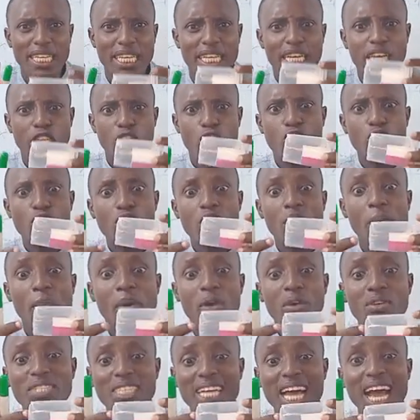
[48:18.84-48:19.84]
So talking
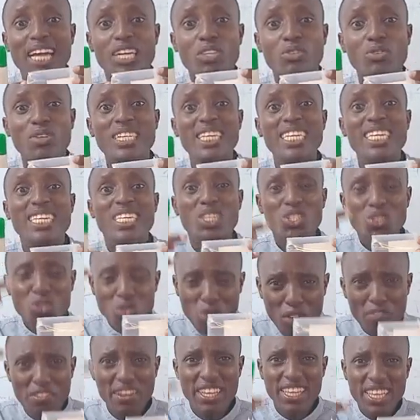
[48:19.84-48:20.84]
about actually
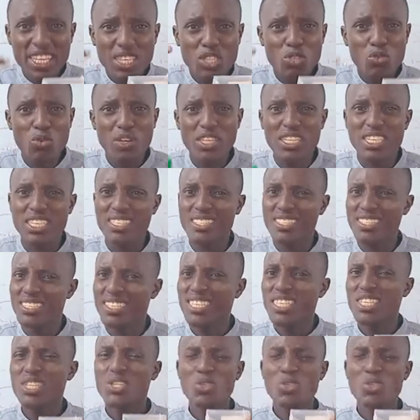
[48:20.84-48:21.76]
solving these questions,